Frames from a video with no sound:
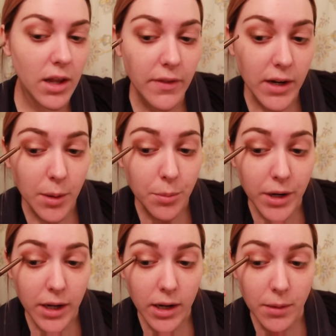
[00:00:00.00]
And then I
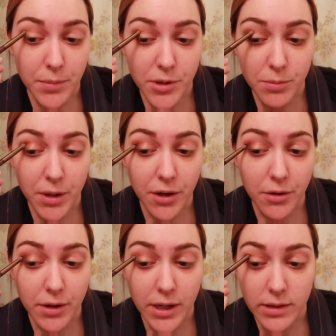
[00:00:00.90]
bring it up to my
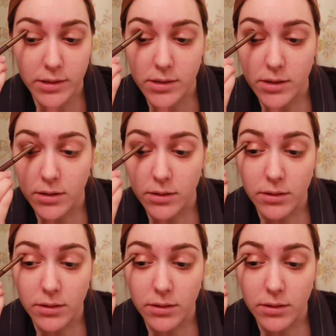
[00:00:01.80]
crease